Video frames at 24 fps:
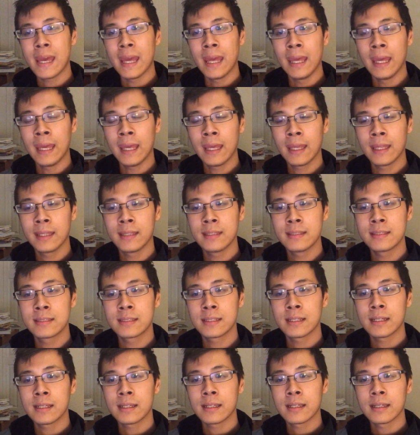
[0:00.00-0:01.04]
And
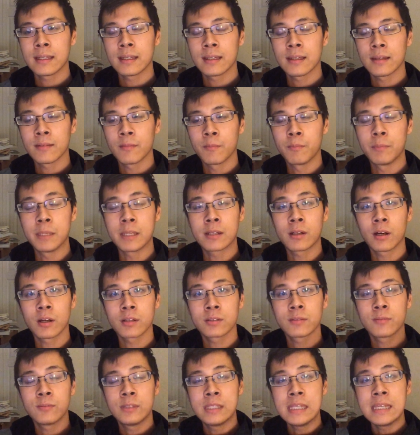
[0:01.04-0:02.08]

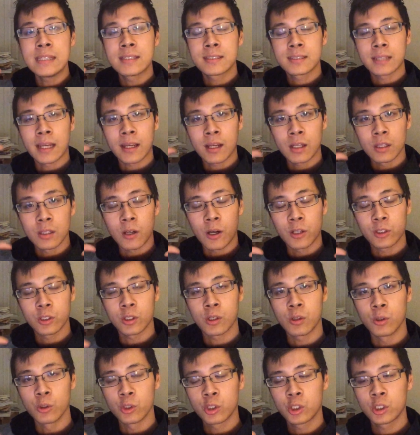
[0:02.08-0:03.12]
because of these
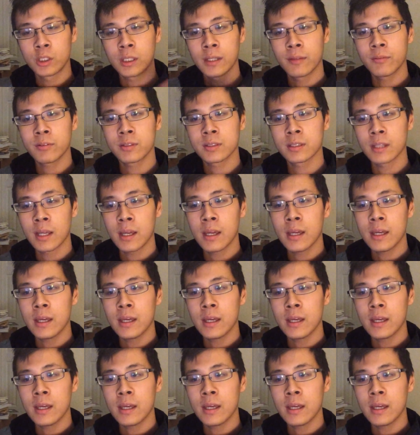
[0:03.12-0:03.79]
psychological shifts,